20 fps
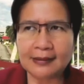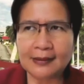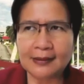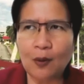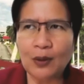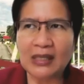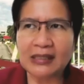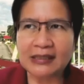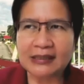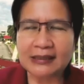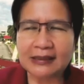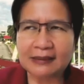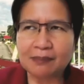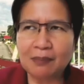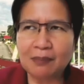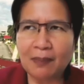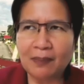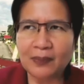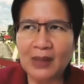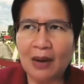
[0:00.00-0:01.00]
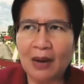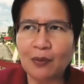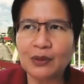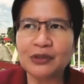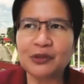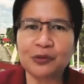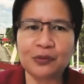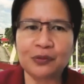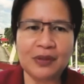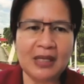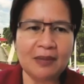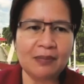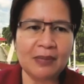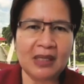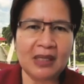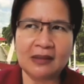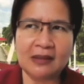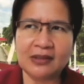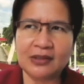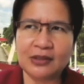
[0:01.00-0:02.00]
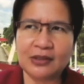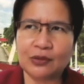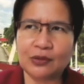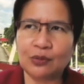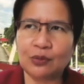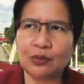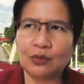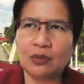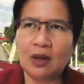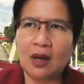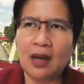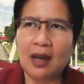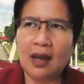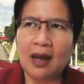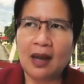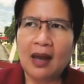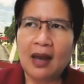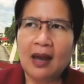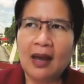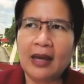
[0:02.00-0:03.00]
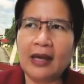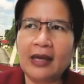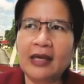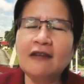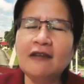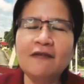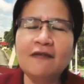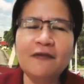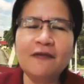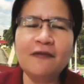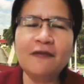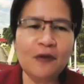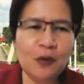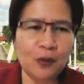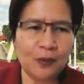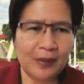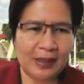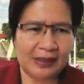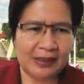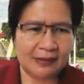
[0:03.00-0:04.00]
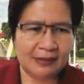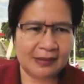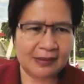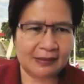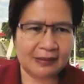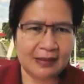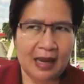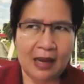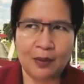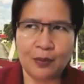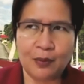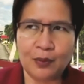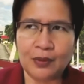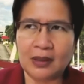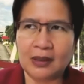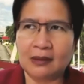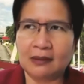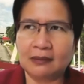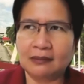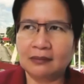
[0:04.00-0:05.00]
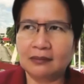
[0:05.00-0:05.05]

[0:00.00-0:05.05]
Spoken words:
it's our dream is to influence our